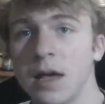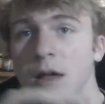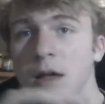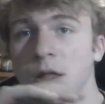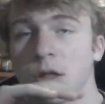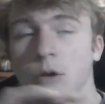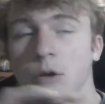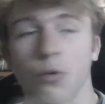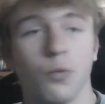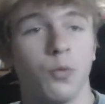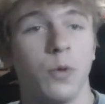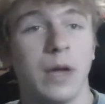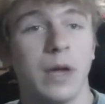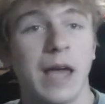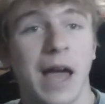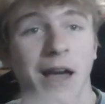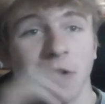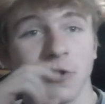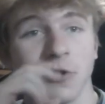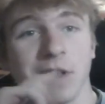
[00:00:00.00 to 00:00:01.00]
So we
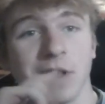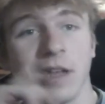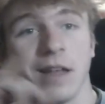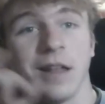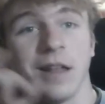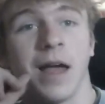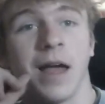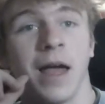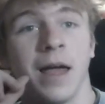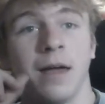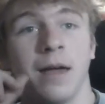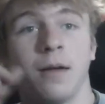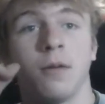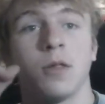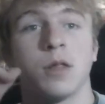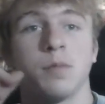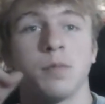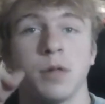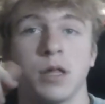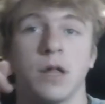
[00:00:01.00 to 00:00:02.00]
actually need a
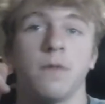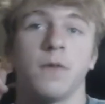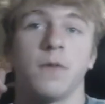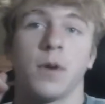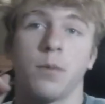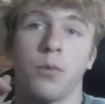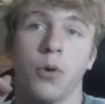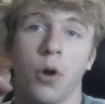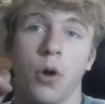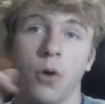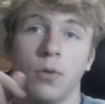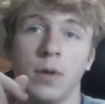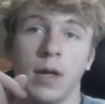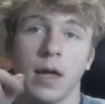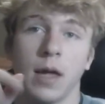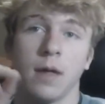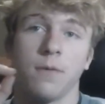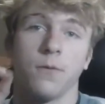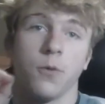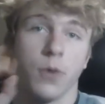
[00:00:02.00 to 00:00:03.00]
specific
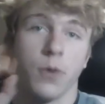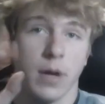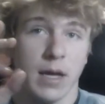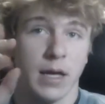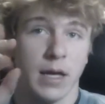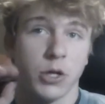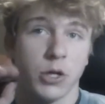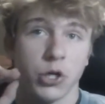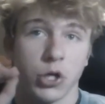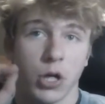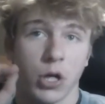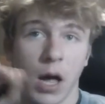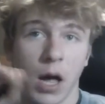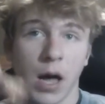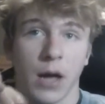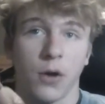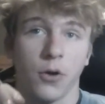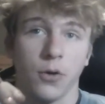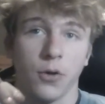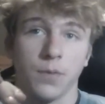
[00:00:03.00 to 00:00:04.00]
protein for each
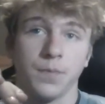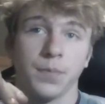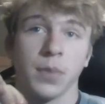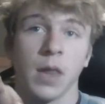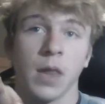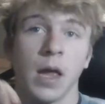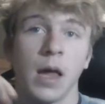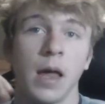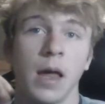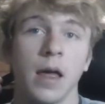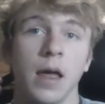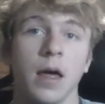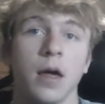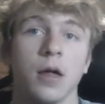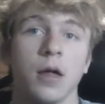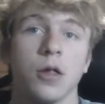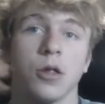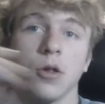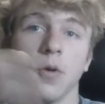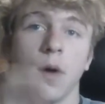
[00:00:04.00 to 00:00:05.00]
ion.
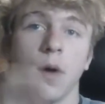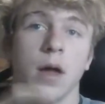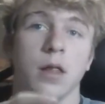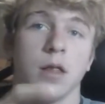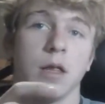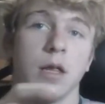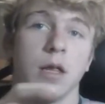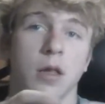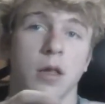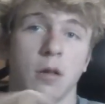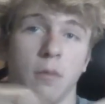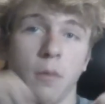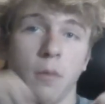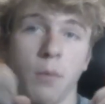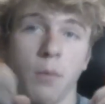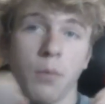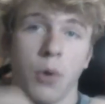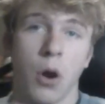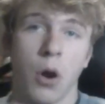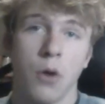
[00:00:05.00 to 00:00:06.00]
So as these
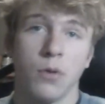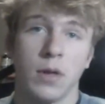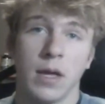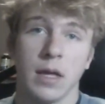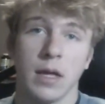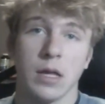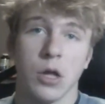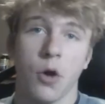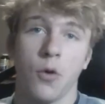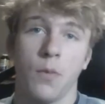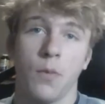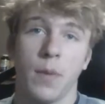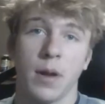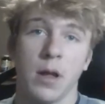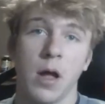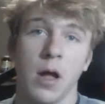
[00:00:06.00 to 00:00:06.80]
proteins open